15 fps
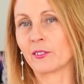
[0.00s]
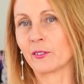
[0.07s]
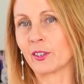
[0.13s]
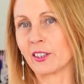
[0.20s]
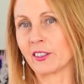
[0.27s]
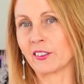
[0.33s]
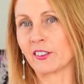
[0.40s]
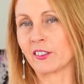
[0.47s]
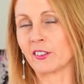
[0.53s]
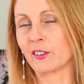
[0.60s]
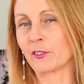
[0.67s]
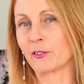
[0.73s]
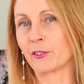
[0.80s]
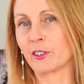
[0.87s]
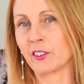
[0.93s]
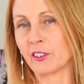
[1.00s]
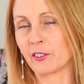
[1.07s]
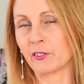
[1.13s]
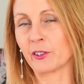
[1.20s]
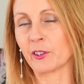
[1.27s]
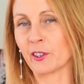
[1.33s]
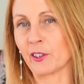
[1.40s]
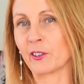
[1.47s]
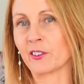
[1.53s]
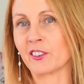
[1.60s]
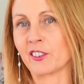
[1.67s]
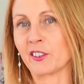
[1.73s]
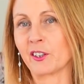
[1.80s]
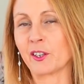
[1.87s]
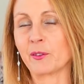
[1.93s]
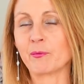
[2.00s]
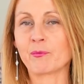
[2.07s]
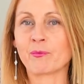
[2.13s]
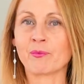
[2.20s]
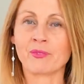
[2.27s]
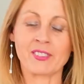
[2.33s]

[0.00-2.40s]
when it's in the fridge for a long time.